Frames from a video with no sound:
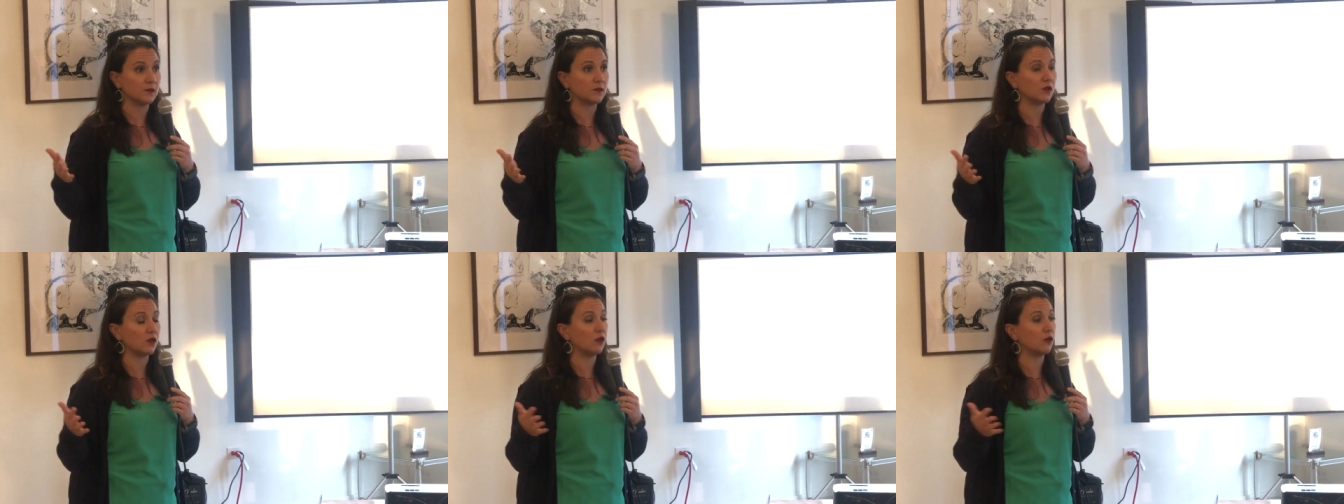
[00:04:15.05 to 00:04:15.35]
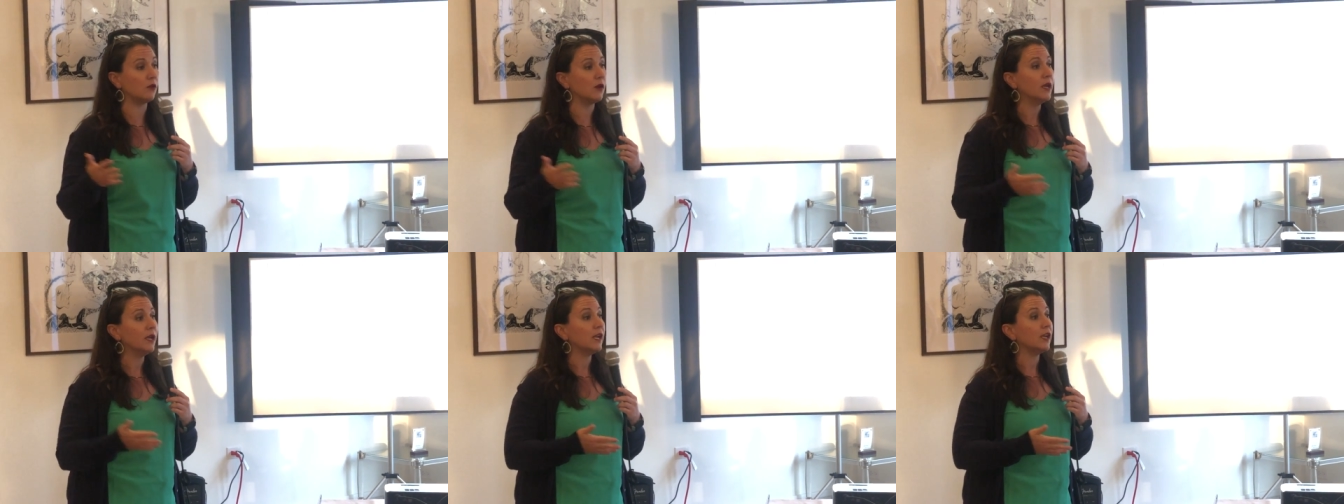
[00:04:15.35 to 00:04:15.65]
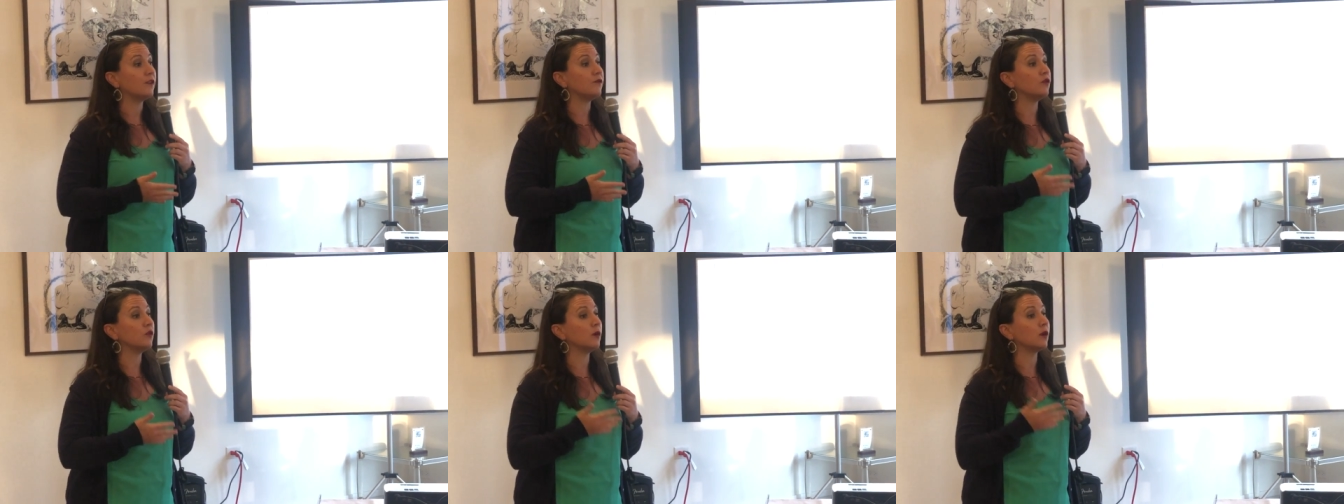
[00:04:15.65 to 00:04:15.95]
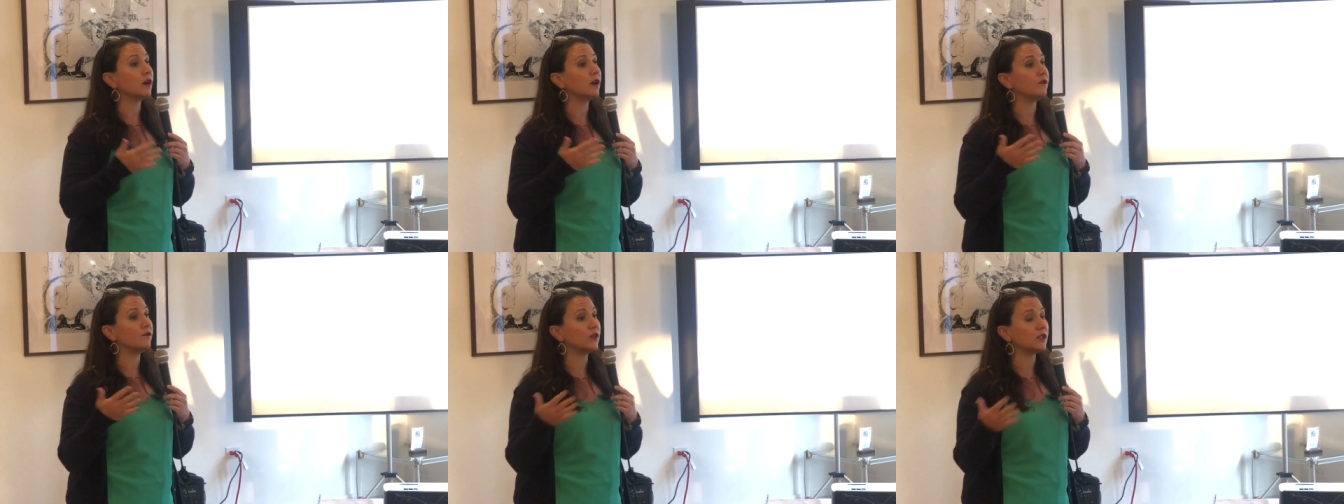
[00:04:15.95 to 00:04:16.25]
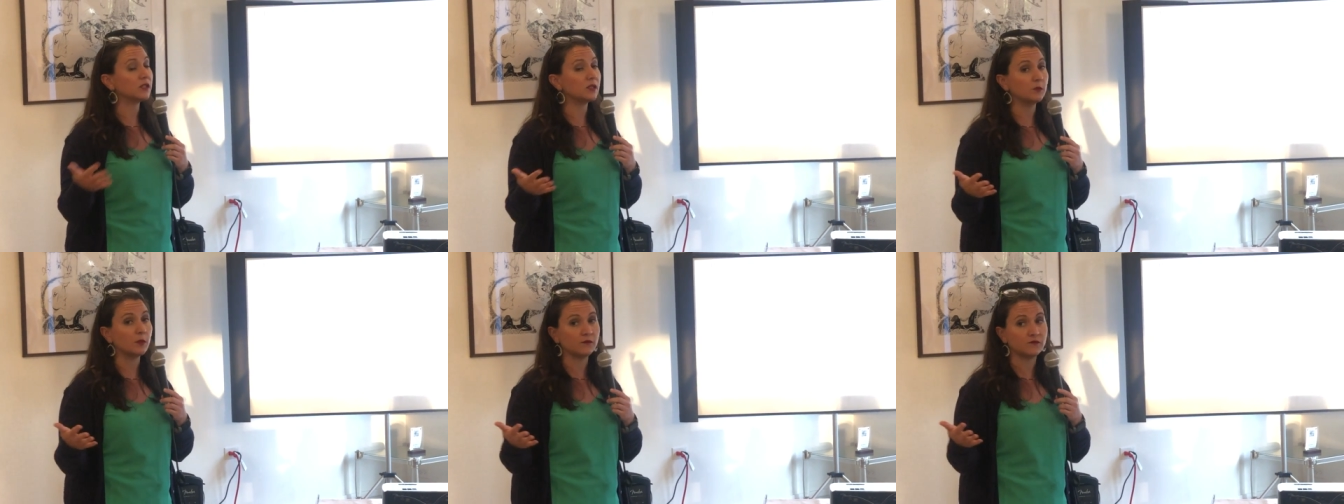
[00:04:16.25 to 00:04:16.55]
So if you are a
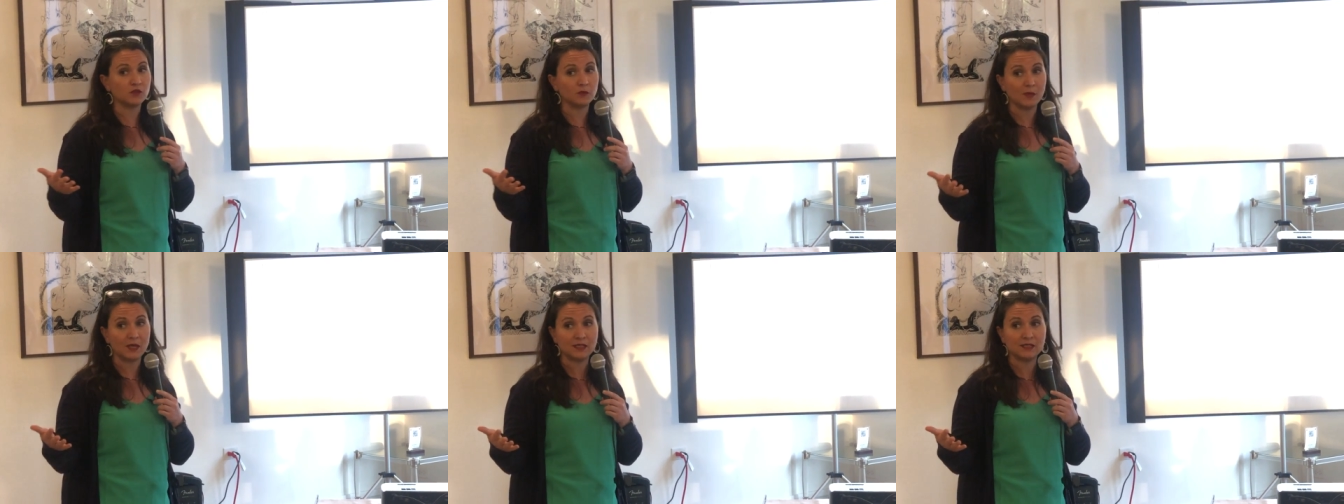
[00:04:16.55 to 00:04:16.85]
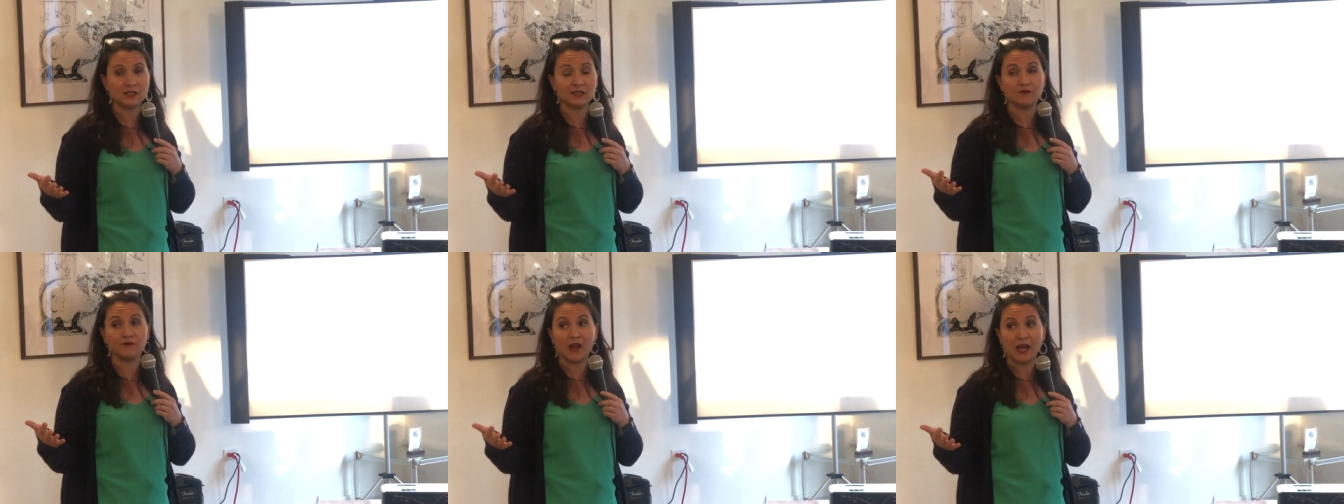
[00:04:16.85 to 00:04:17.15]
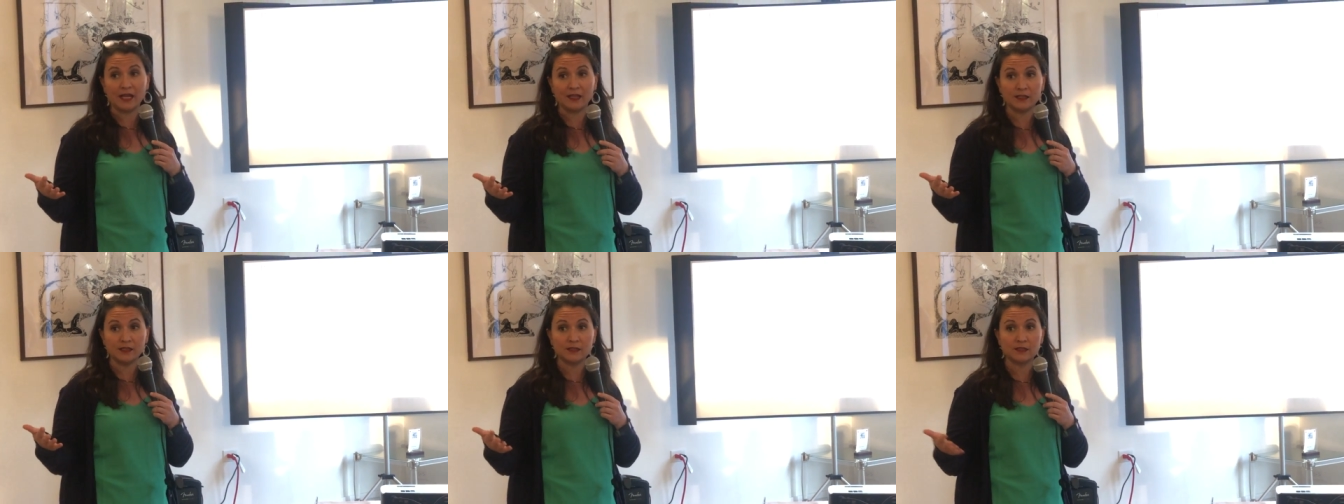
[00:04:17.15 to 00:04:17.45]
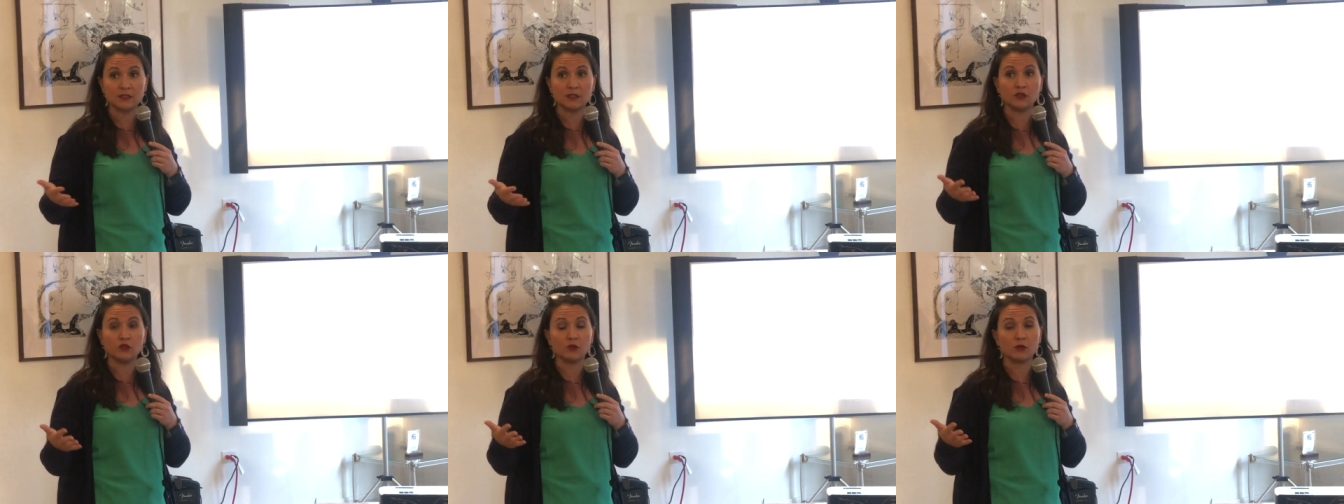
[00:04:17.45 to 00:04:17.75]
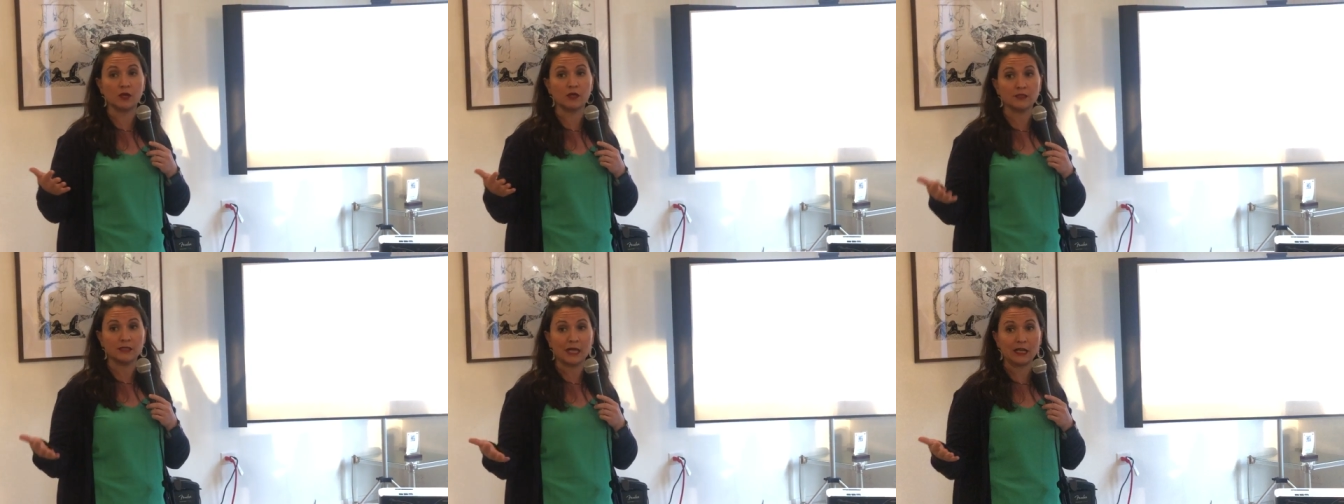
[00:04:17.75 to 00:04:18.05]
victim of domestic violence and you
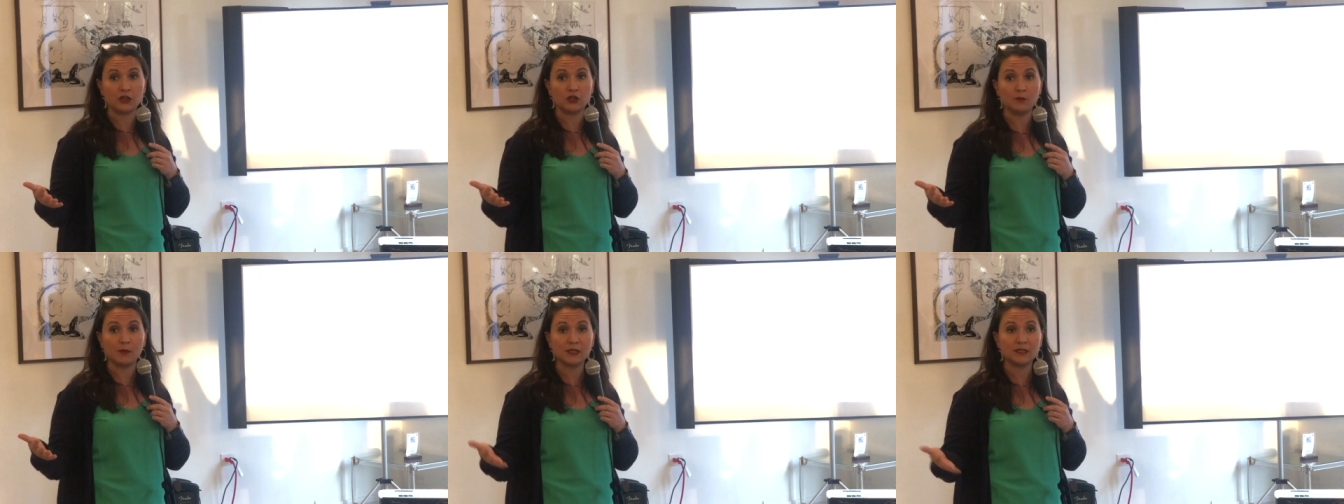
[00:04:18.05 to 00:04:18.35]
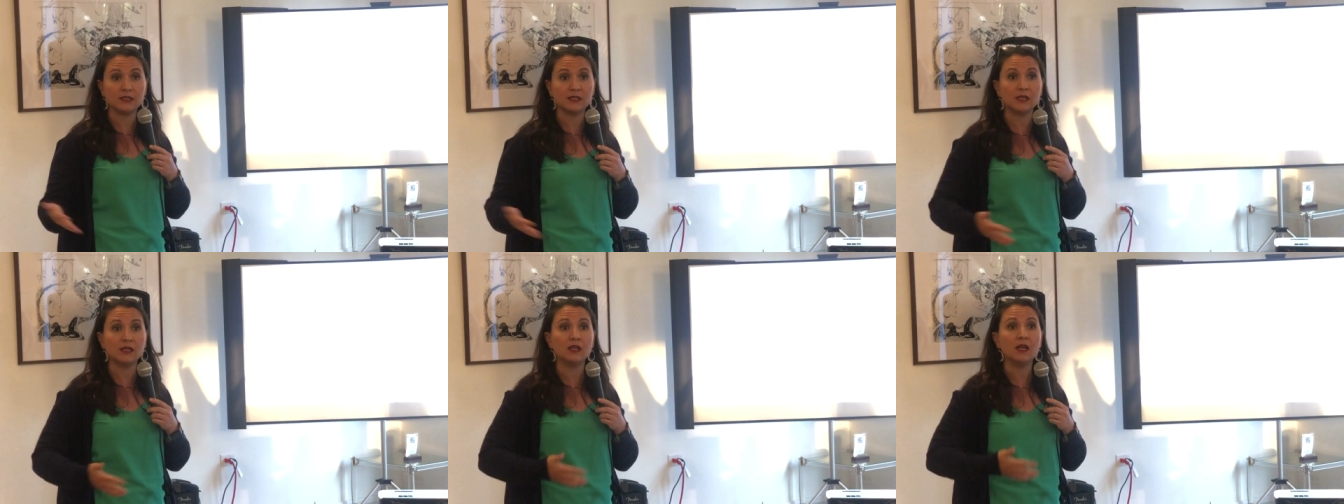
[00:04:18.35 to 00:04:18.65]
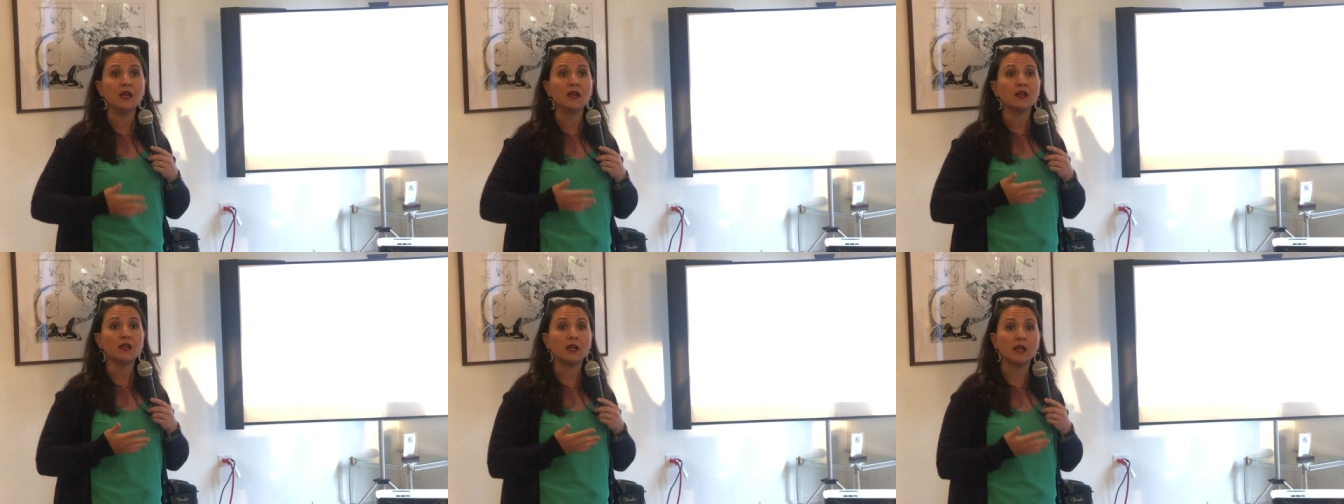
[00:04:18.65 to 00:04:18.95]
are undocumented,